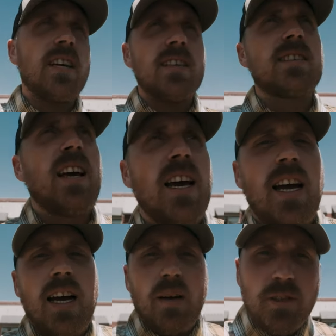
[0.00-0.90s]
this.
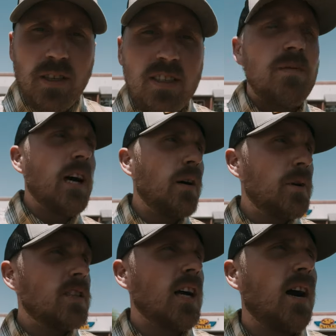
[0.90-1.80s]
I'm doing some
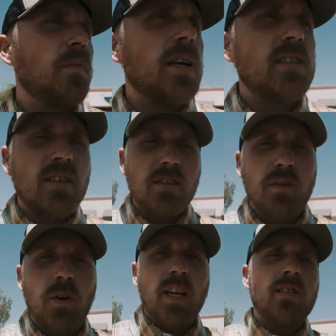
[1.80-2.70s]
helmet shopping, doing
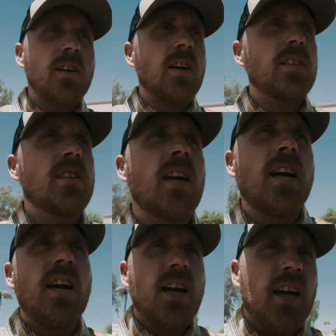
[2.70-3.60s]
some research.
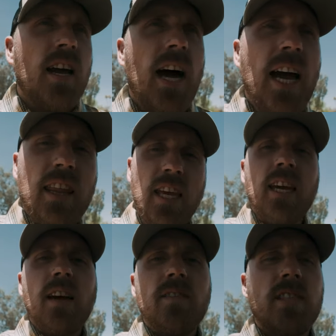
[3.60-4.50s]
I think
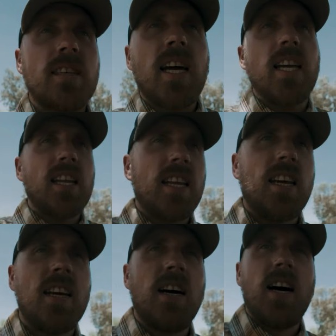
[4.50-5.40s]
I've decided
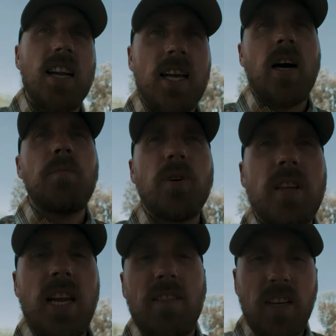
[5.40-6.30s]
on a couple
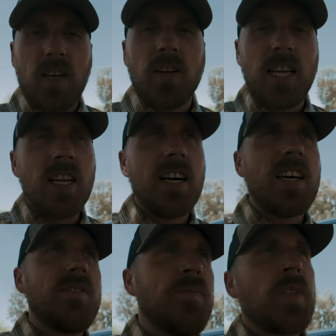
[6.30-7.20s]
that I've narrowed in on.